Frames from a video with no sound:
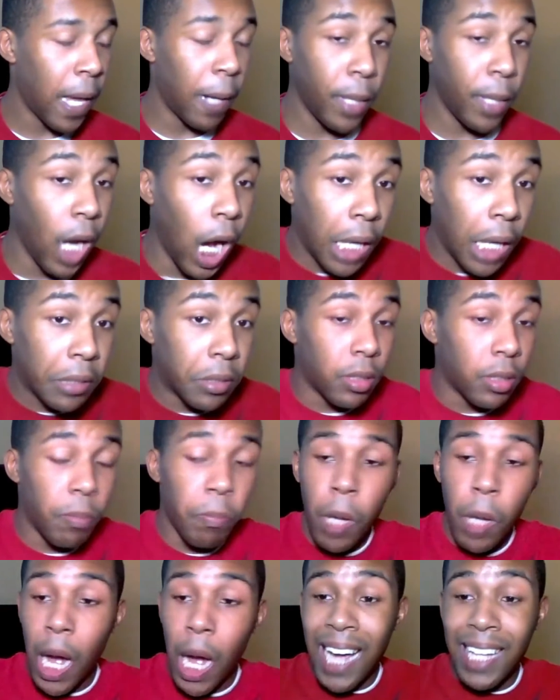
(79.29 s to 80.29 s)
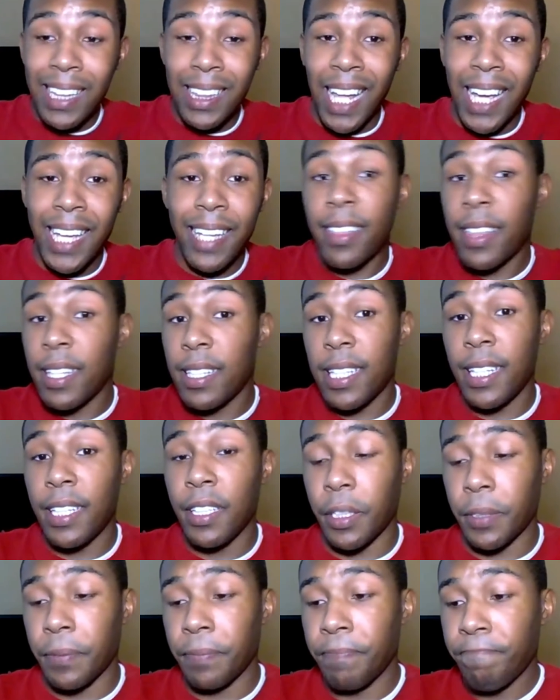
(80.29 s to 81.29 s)
I'm going to be honest. I like the
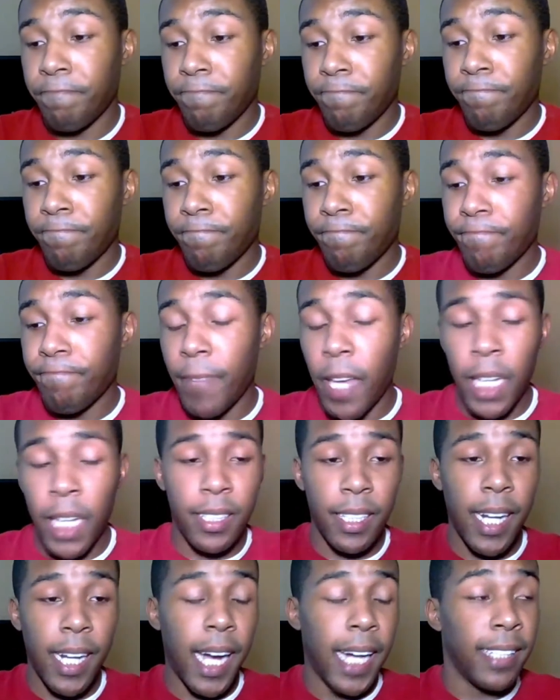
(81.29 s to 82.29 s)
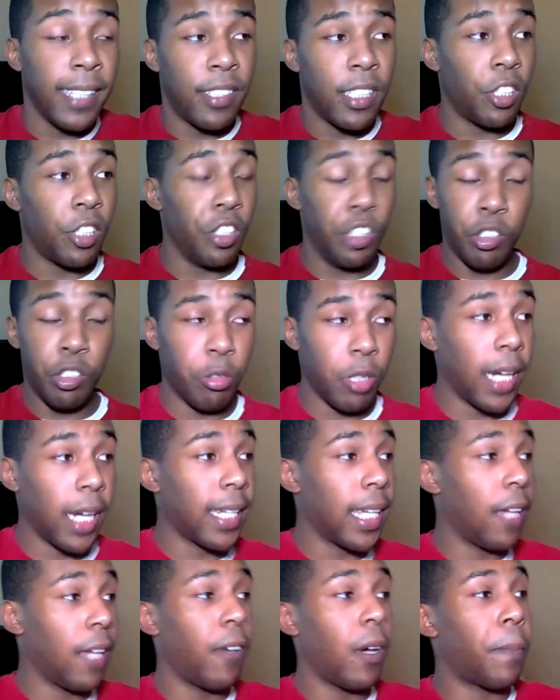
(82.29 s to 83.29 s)
deal. It's a nice deal. You do
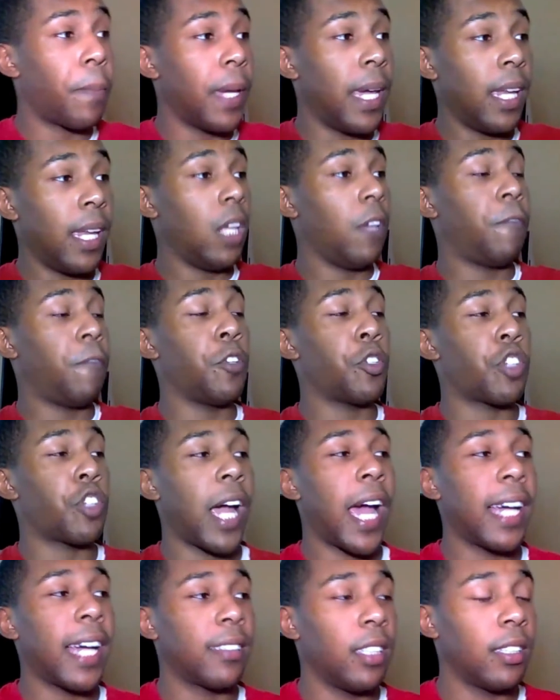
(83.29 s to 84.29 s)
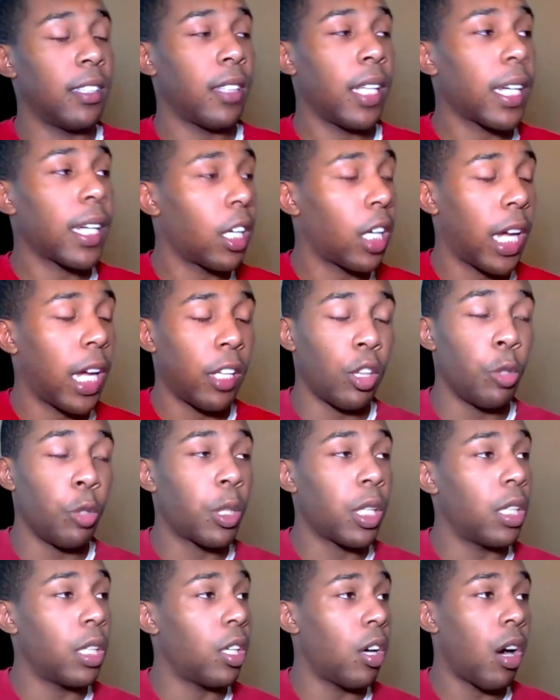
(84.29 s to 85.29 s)
not give up any future assets like a
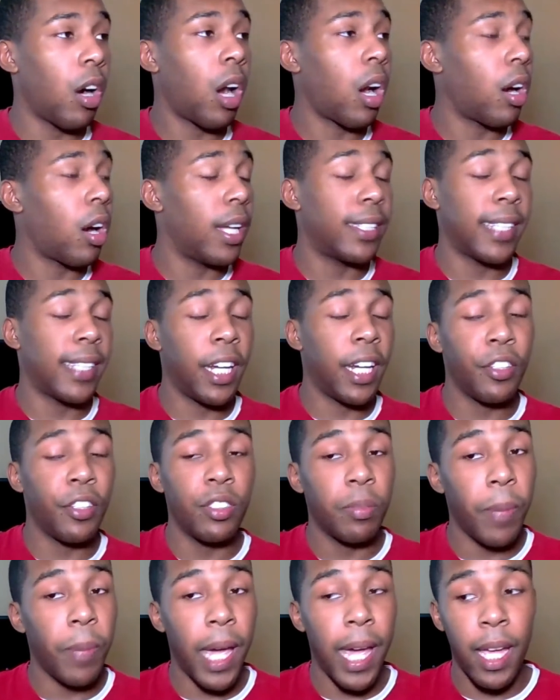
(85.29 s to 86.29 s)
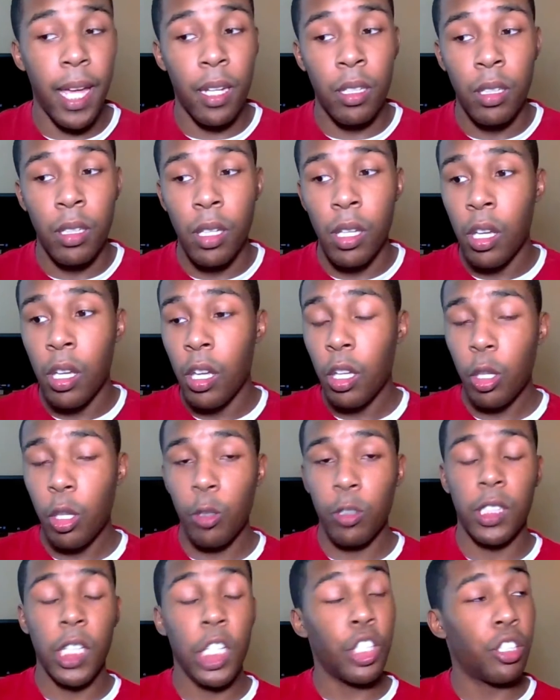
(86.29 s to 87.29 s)
Luke Kennard or a Terrence Mann.
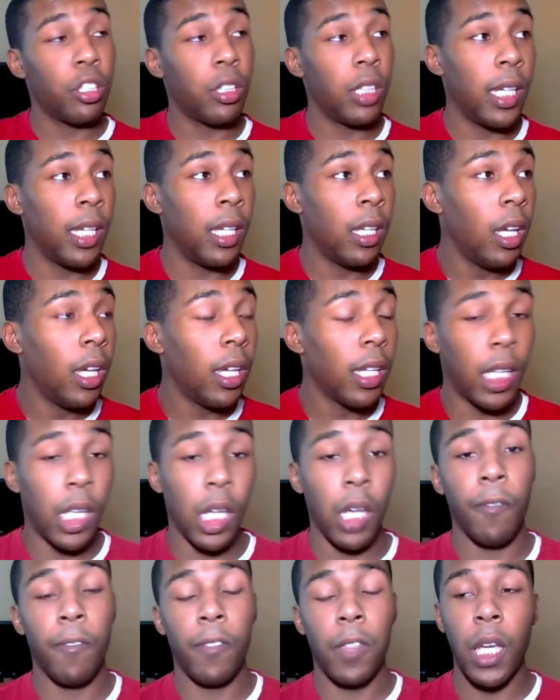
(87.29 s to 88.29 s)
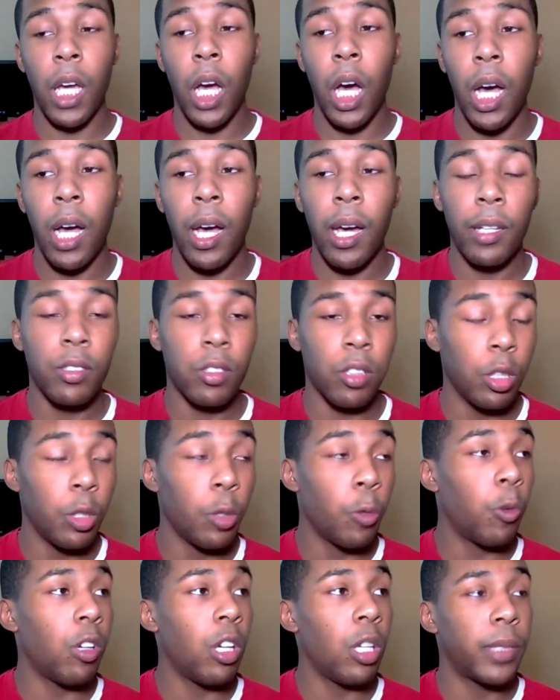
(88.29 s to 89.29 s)
You essentially give the Hawks
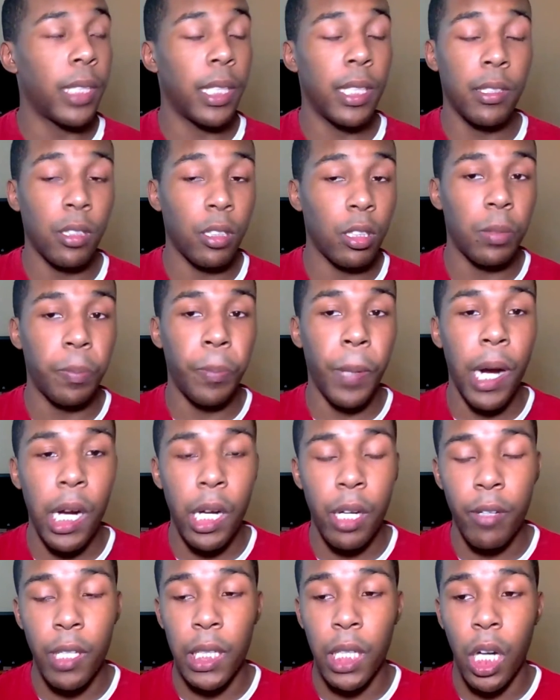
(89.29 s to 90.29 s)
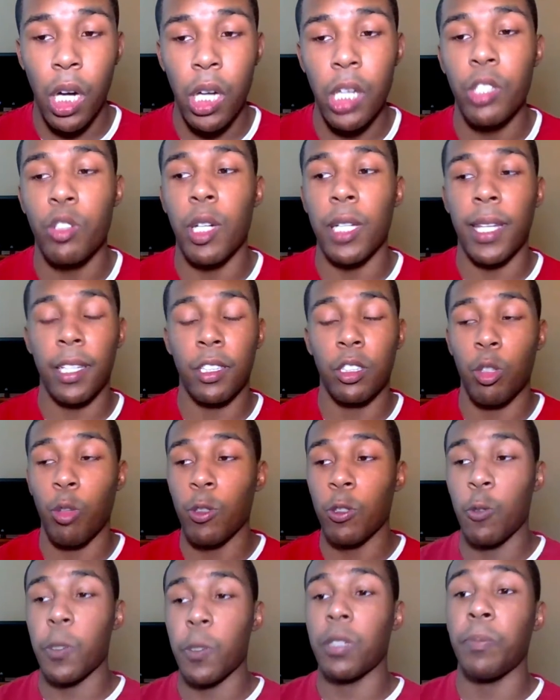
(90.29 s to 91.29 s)
Lou Williams and his expiring contract
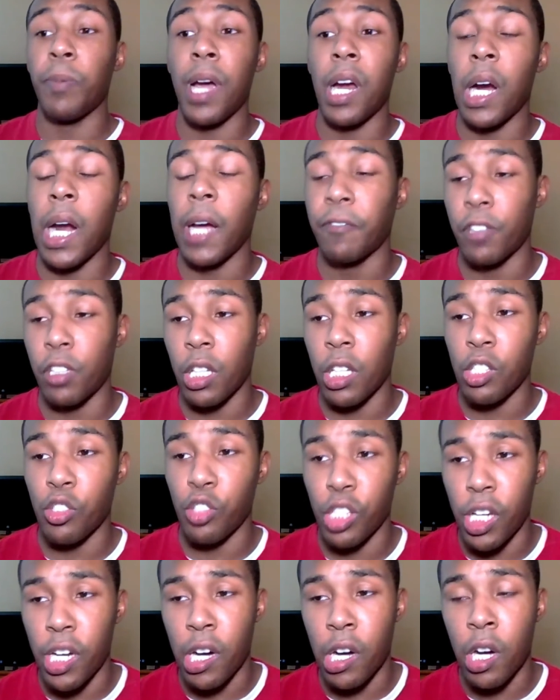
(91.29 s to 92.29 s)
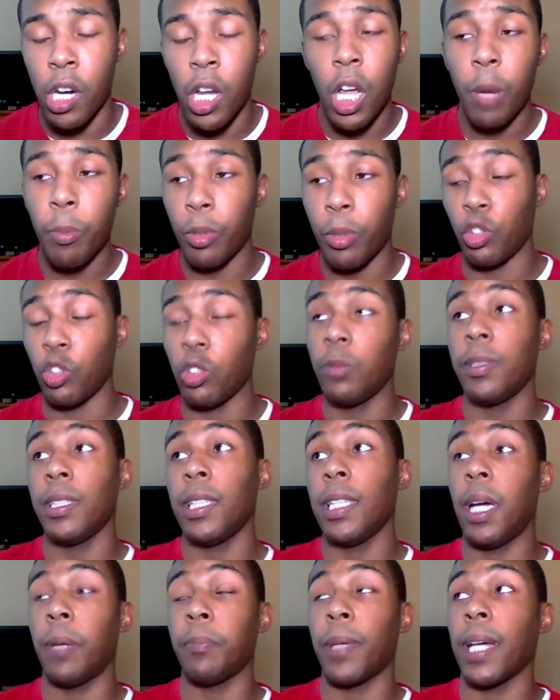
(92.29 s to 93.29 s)
that's going to expire after this year.
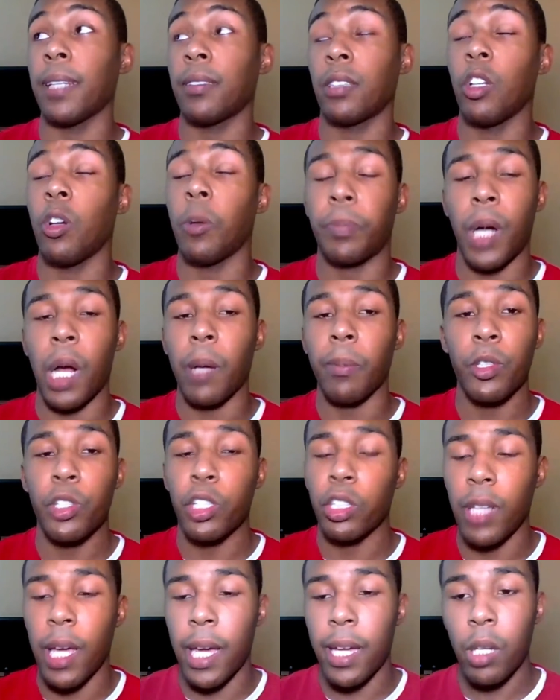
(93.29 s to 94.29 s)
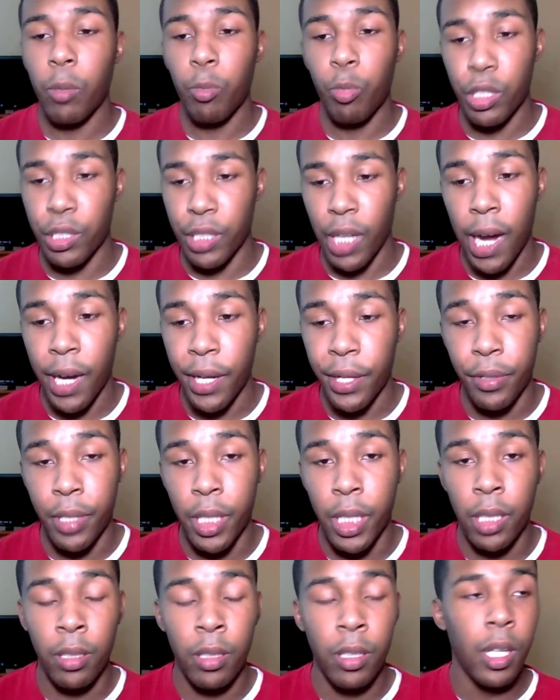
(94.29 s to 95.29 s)
Presumably, I'm guessing he'll probably just end up
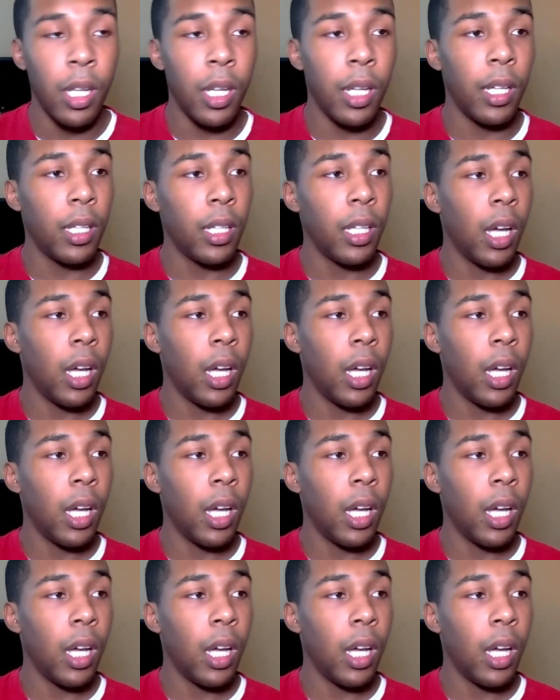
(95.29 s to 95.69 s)
retiring.